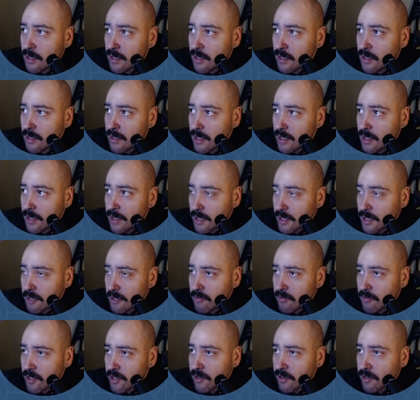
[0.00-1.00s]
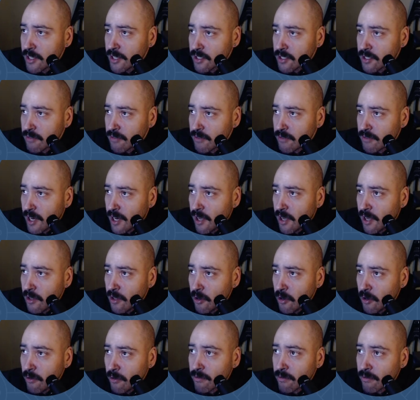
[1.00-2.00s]
in the configuration file
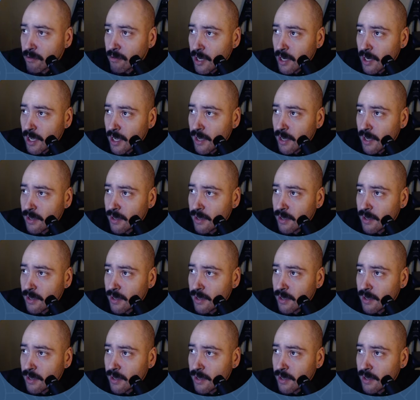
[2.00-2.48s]
override